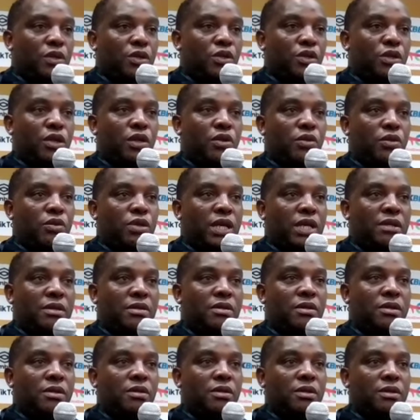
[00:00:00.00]
you know,
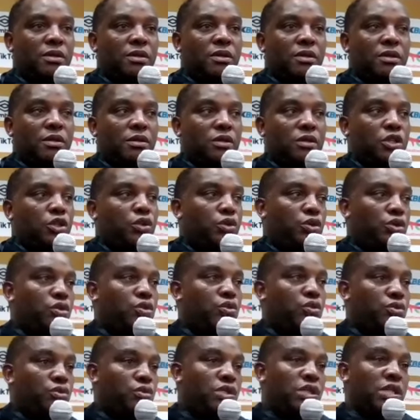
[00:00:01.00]
that
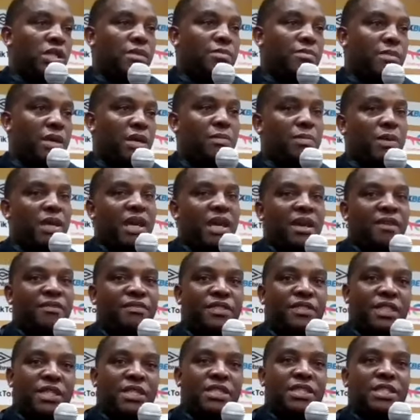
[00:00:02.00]
you didn't maybe
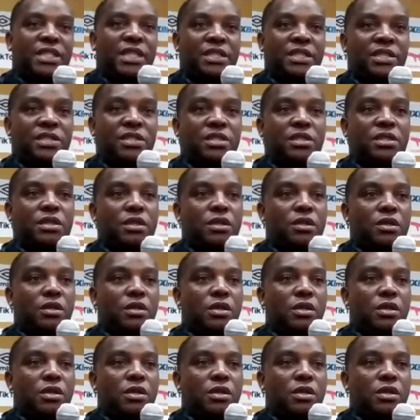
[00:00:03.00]
have success